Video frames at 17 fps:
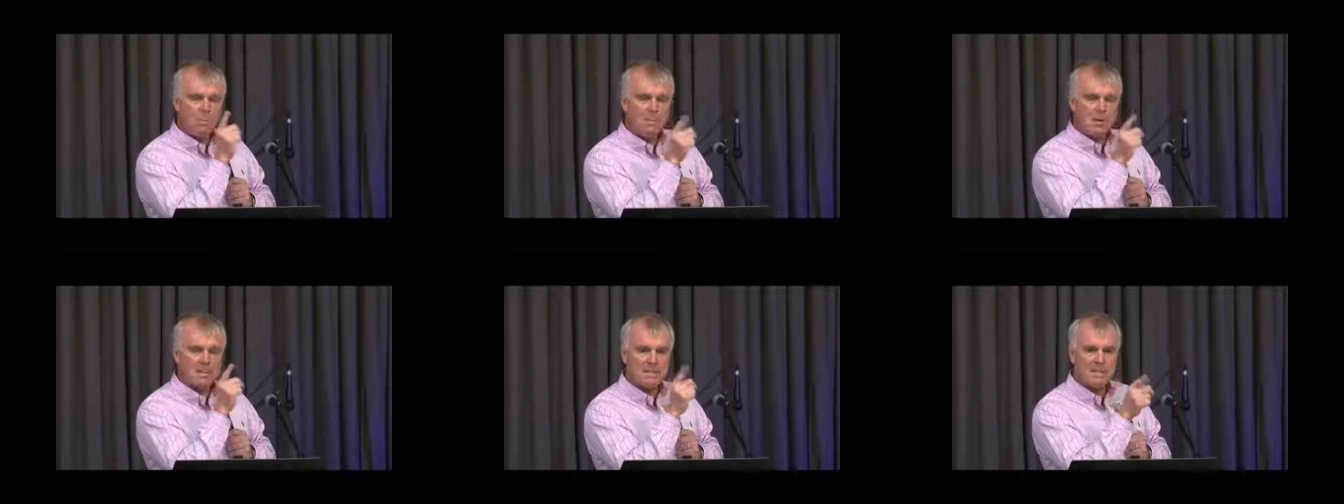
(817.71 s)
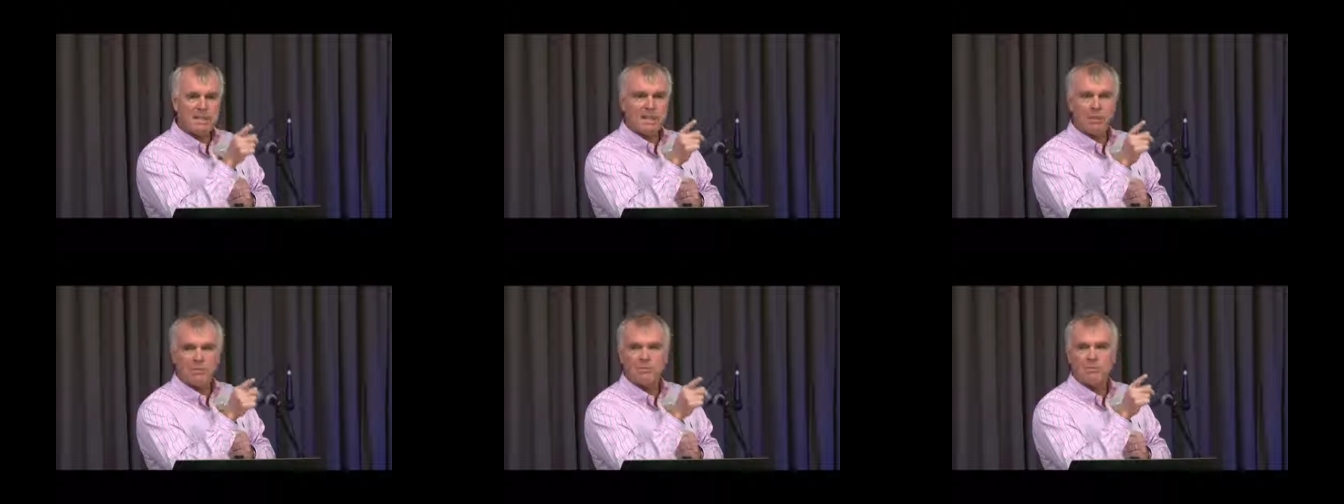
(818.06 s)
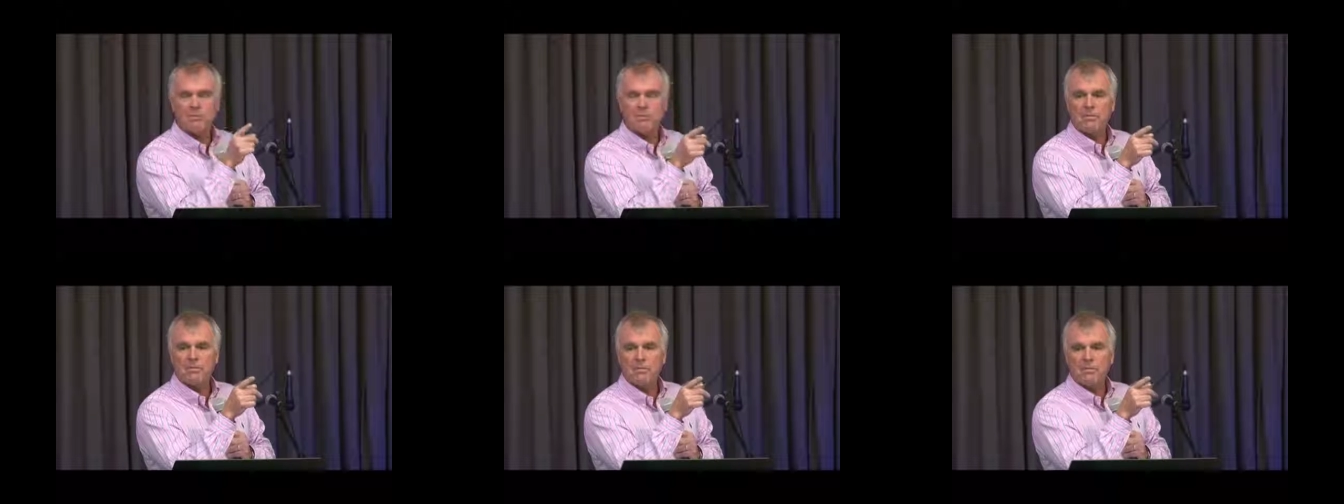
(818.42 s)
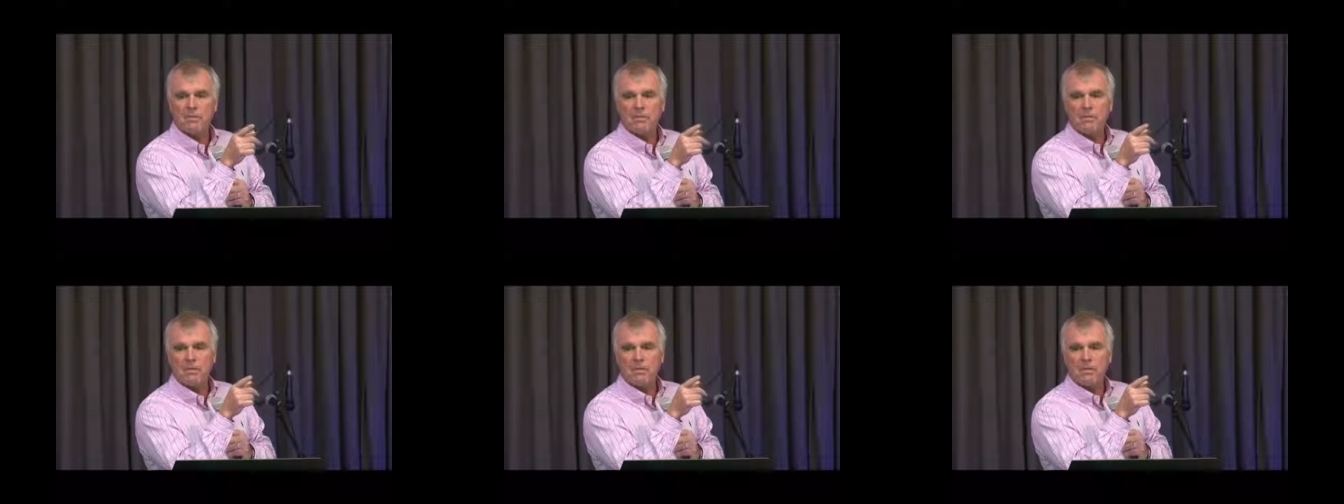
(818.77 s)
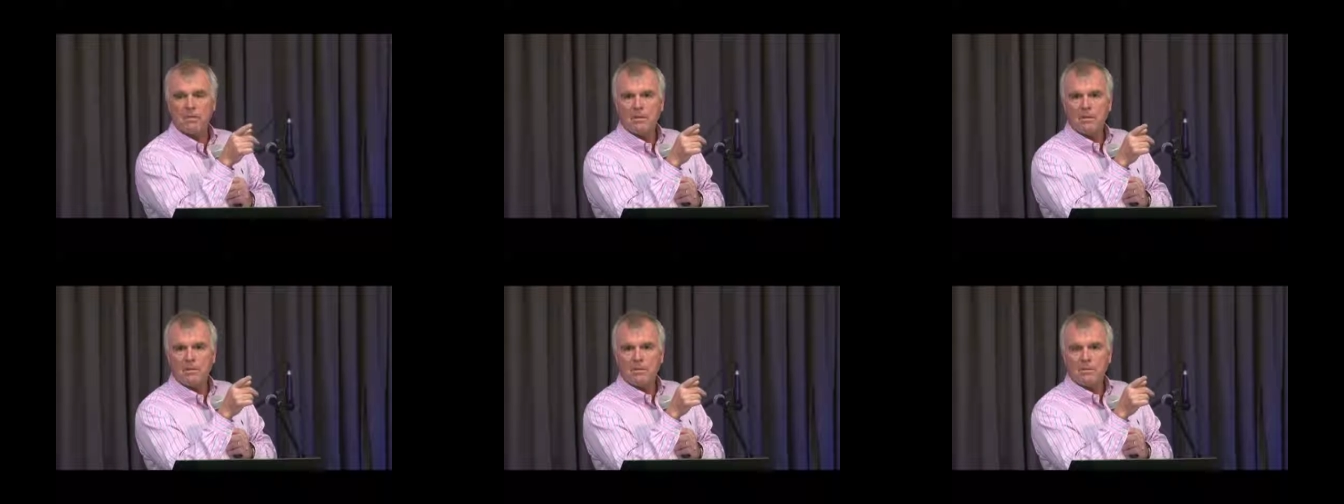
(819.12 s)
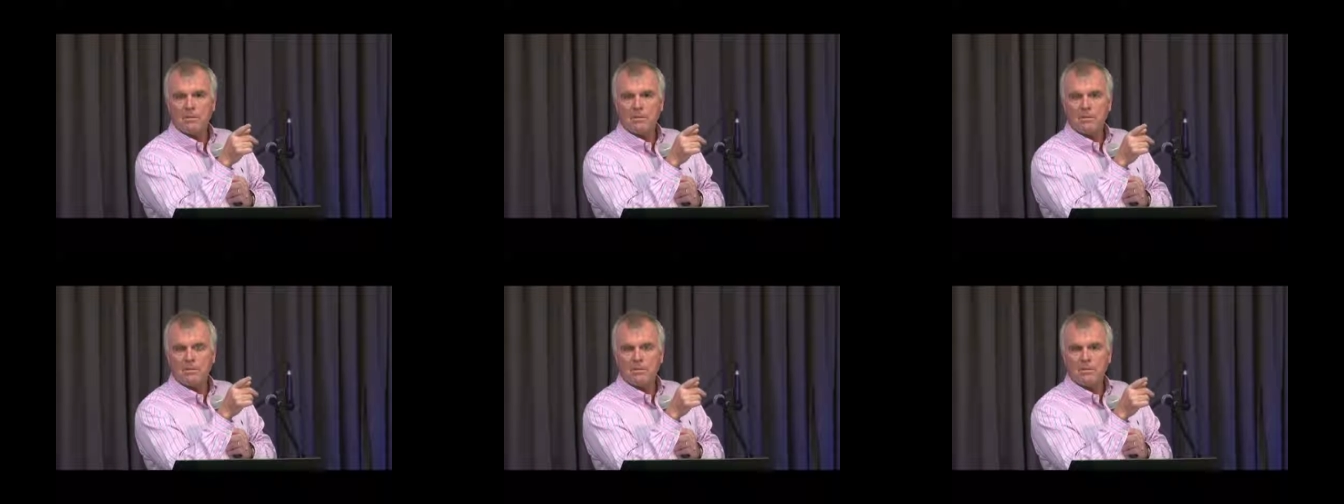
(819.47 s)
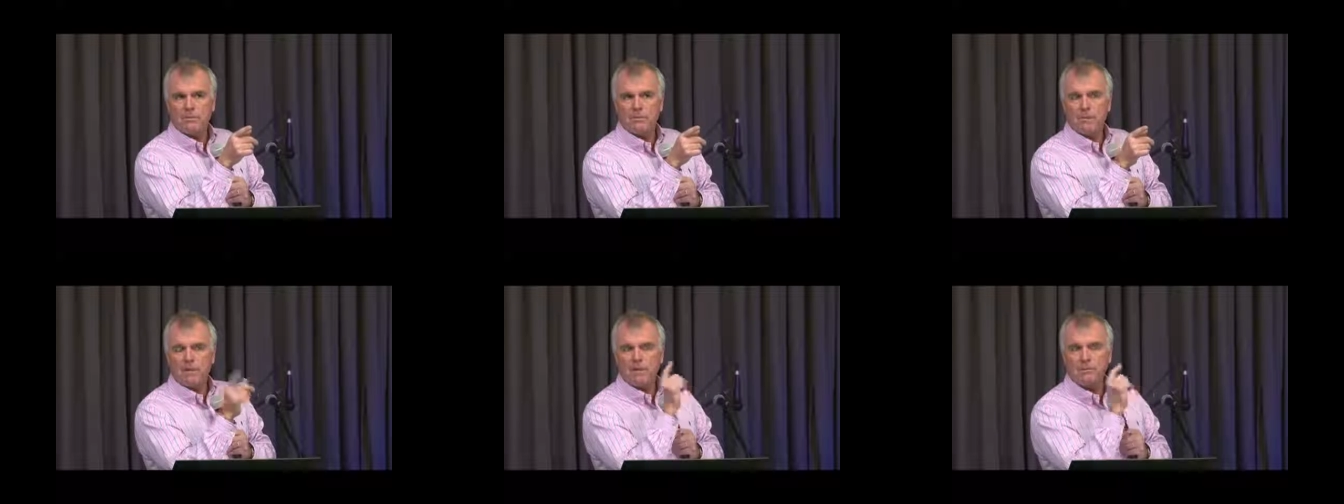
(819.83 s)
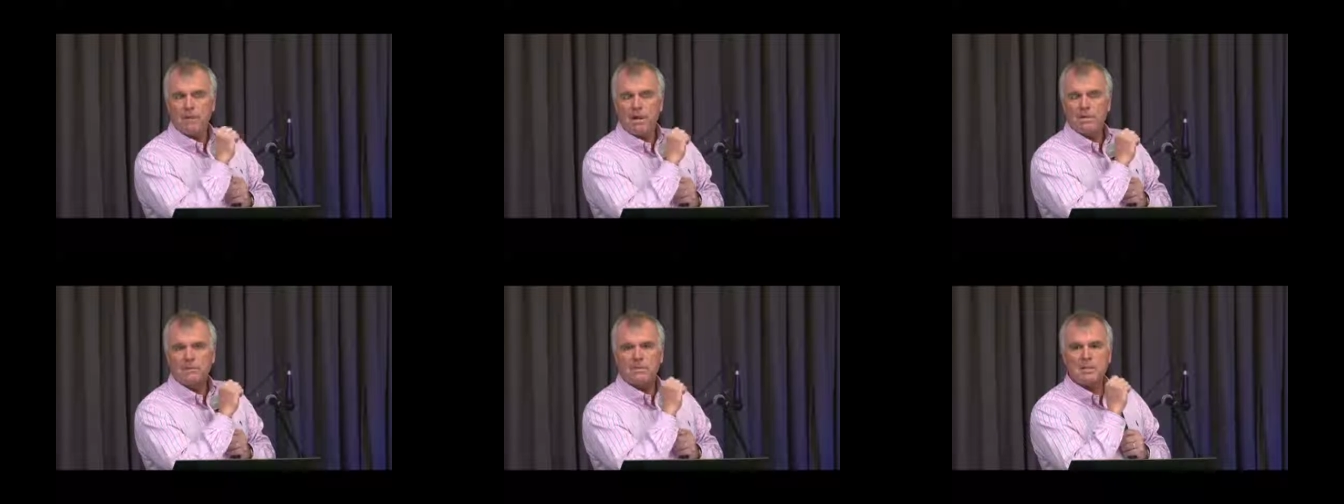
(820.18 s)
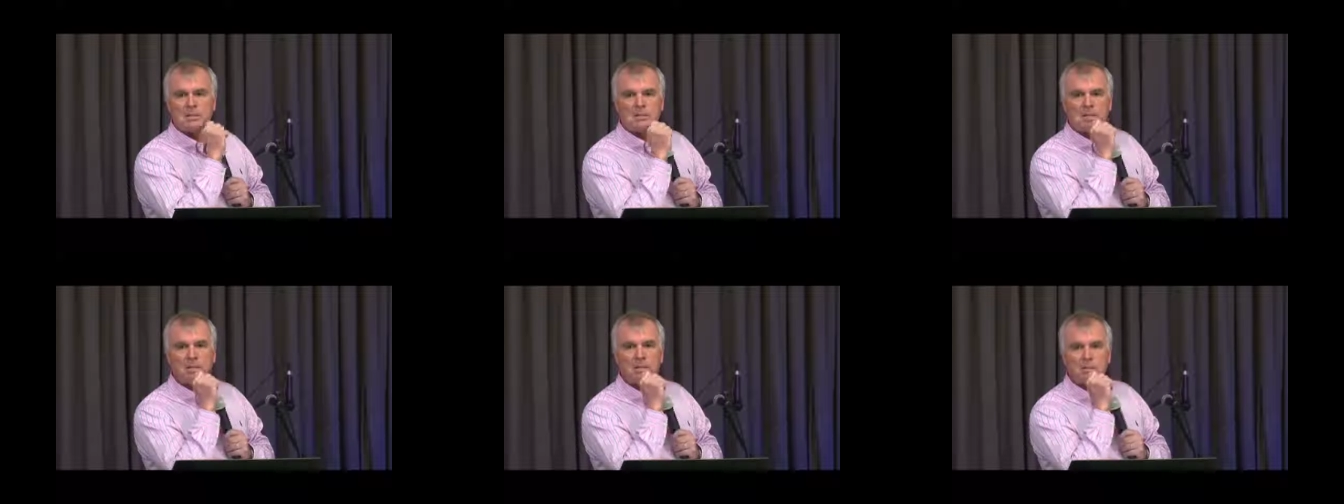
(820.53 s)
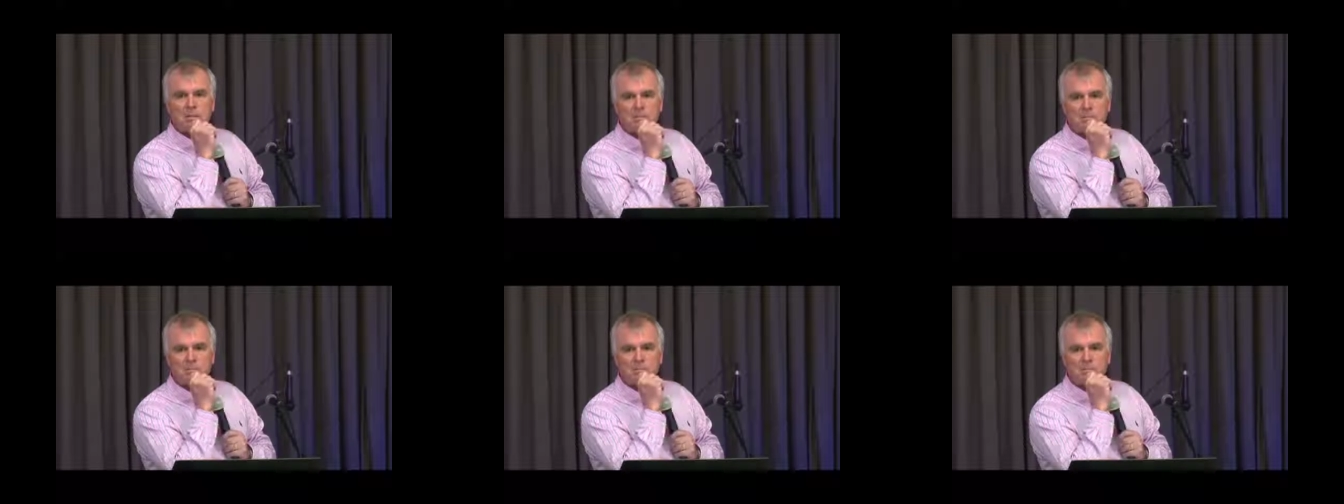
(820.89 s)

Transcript: myself 25 years ago.